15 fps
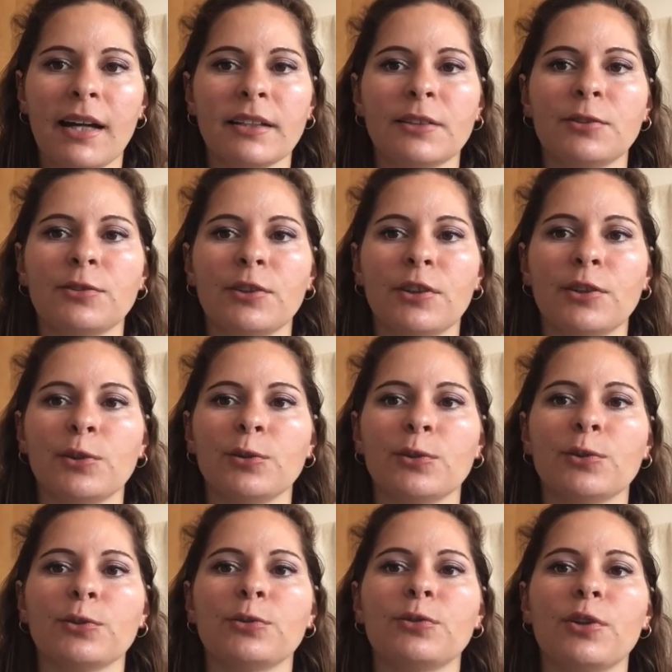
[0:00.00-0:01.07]
for you to
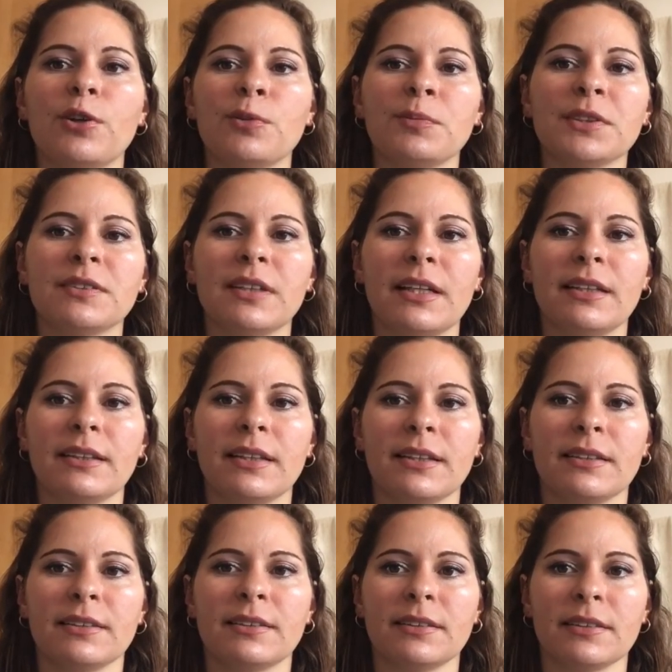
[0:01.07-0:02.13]
form
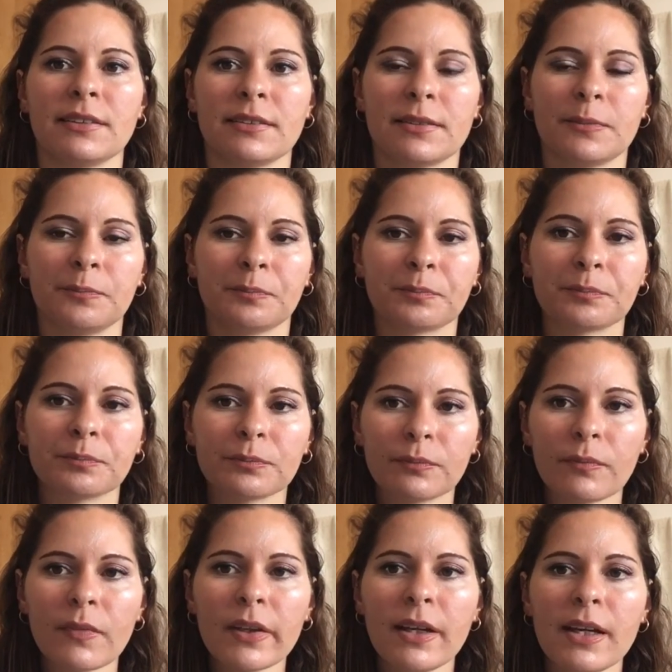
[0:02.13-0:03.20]
sentences.
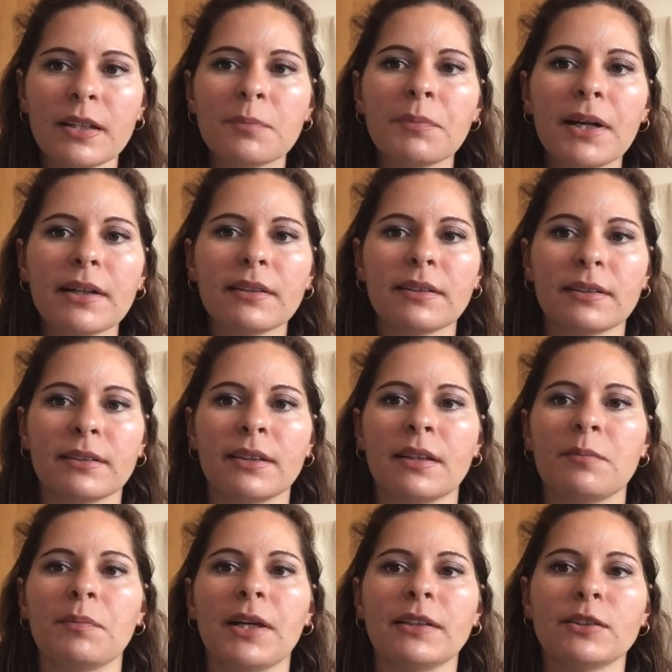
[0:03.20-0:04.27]
And
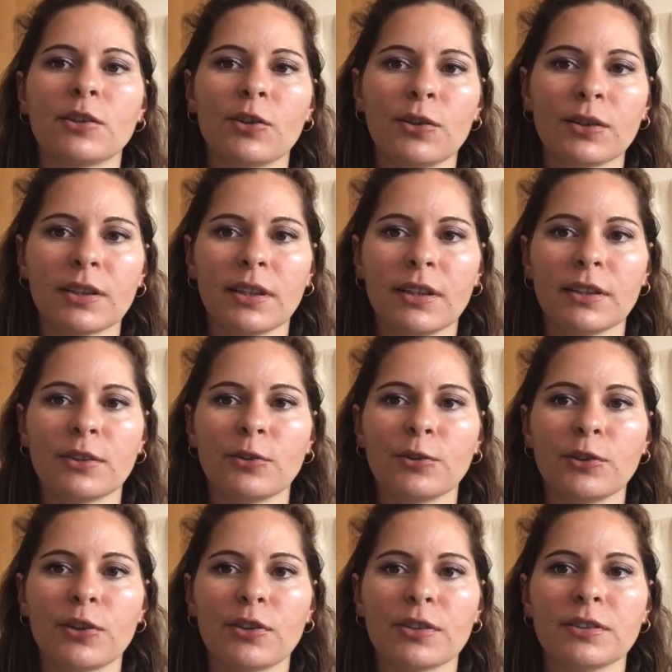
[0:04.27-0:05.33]
by talking to
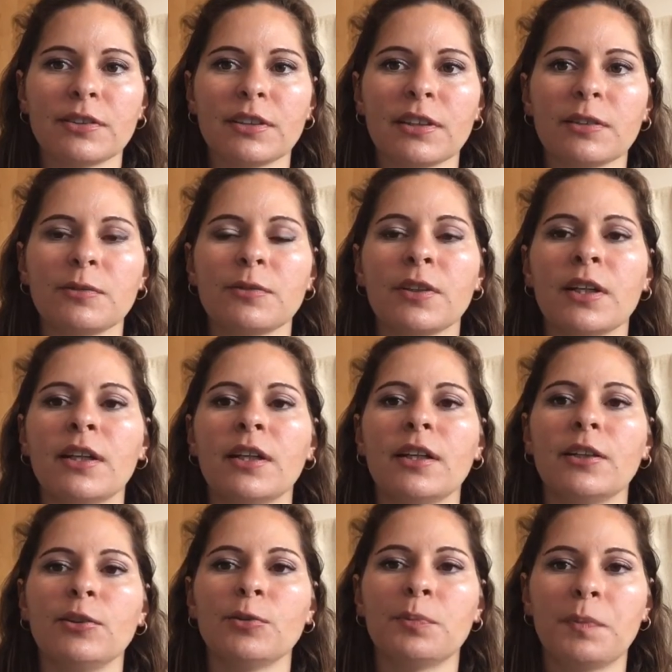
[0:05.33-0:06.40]
yourself,
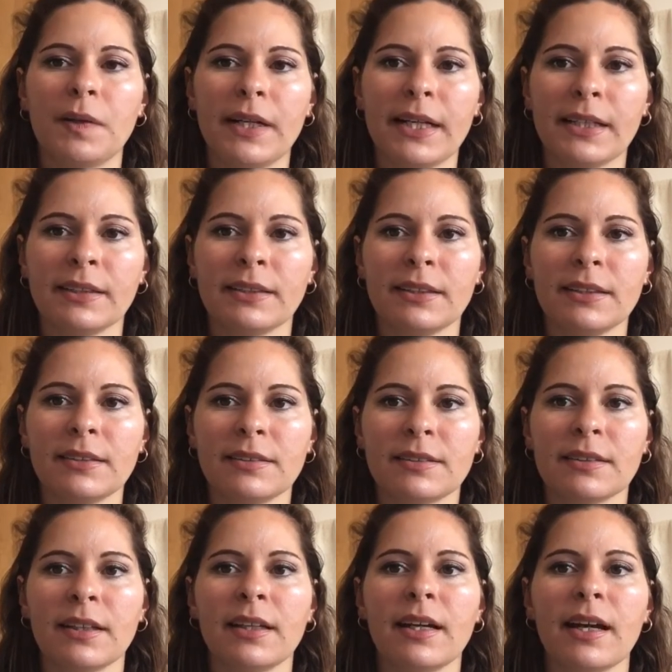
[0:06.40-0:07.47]
you practice
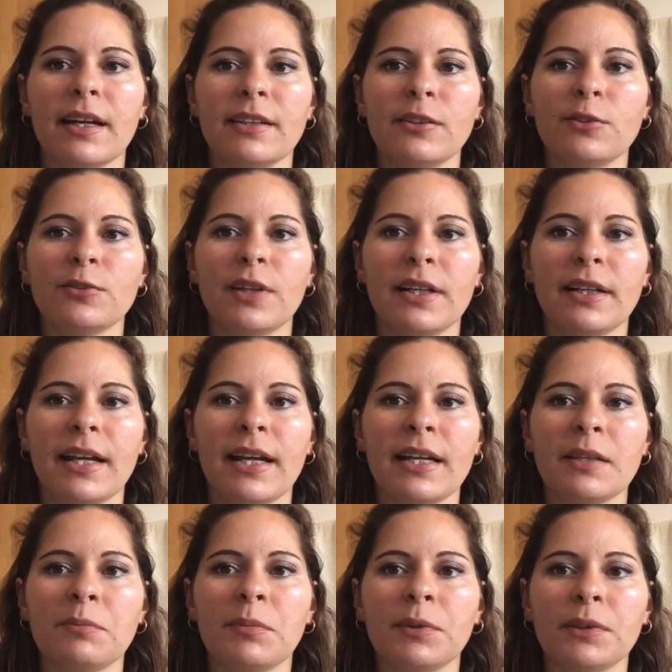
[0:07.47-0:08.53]
and you are
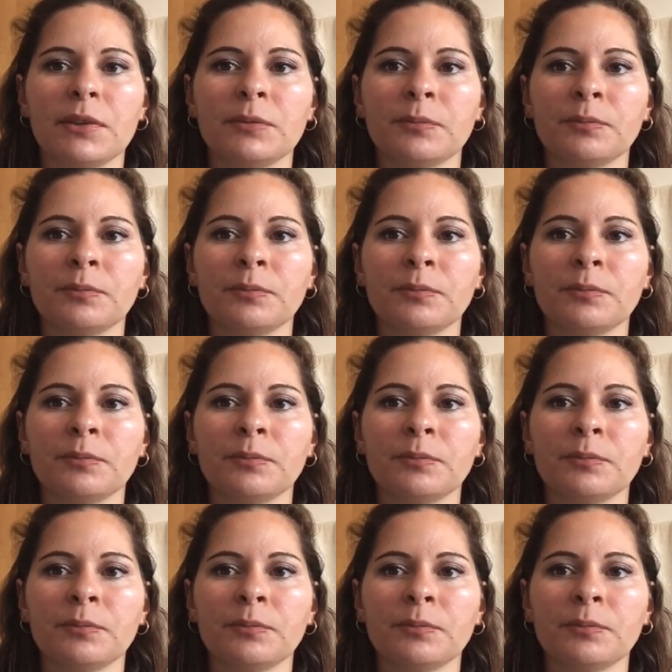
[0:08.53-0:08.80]
able